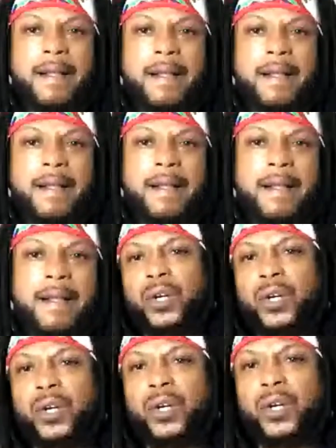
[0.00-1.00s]
And we start
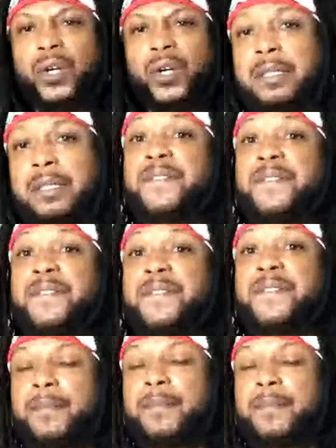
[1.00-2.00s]
cursing the
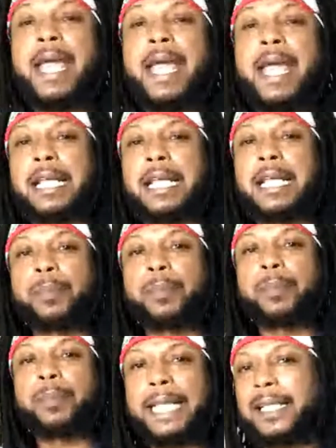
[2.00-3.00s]
vision and the
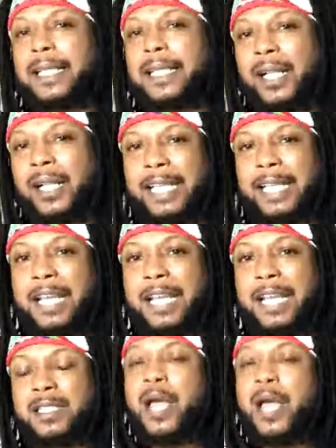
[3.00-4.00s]
plan that God gave
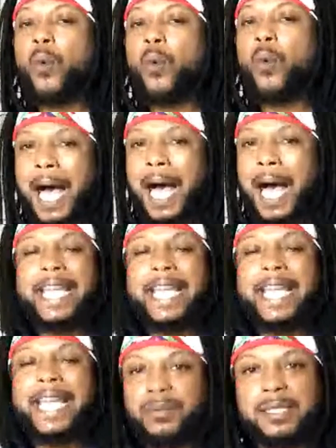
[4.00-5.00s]
us. Why?
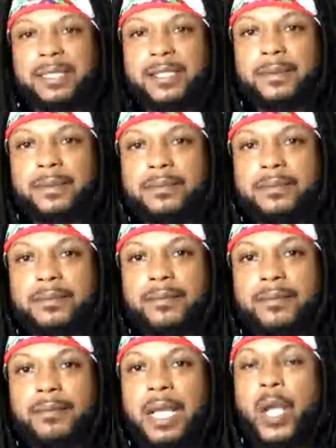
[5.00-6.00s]
Ignorance.
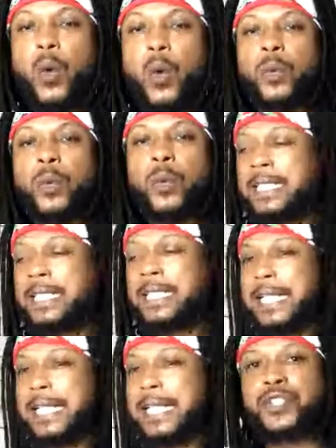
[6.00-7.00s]
We
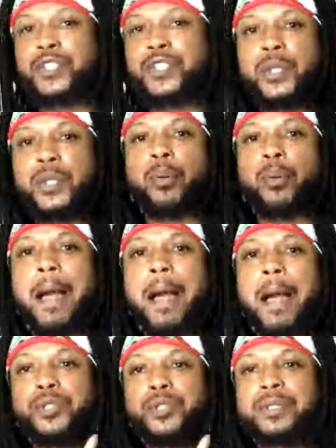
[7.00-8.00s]
did not do the
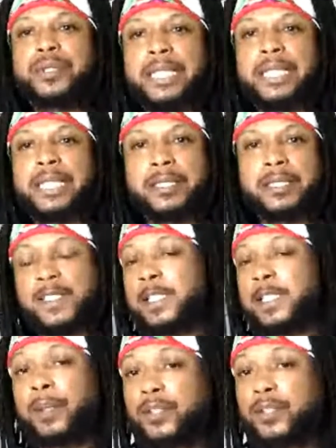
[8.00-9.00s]
proper due diligence
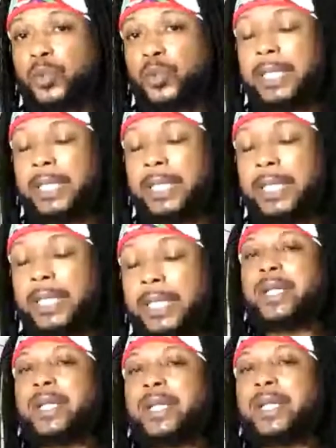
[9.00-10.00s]
spiritually, and
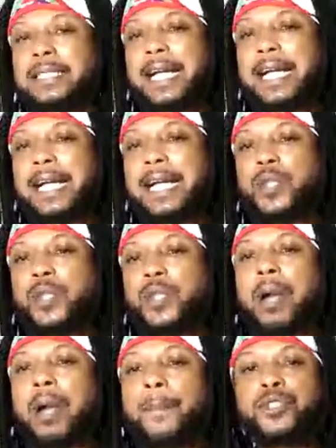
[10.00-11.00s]
we did not do the
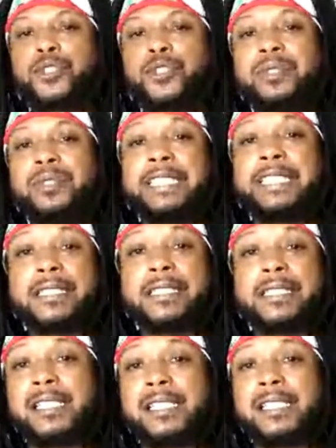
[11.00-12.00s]
proper due
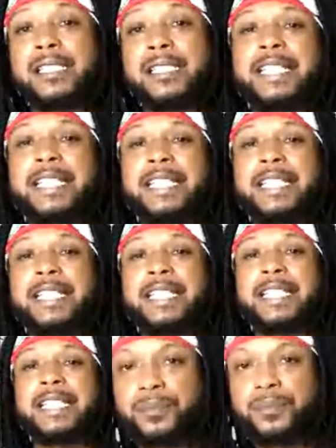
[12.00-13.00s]
diligence in the
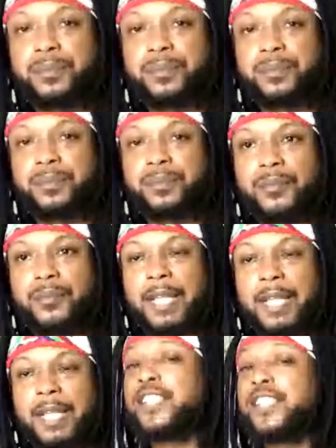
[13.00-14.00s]
natural.
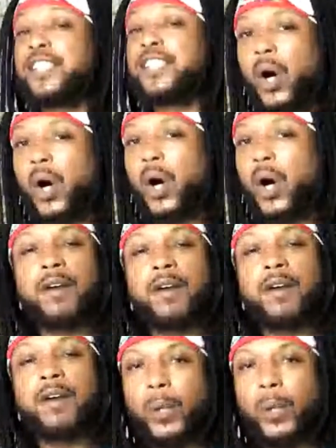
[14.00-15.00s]
And it's
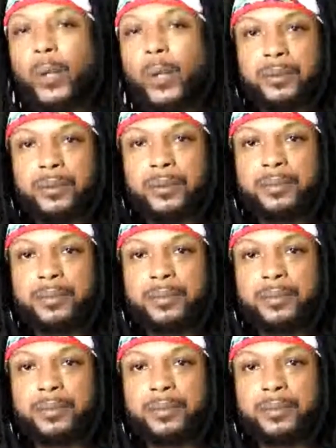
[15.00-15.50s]
all avoidable.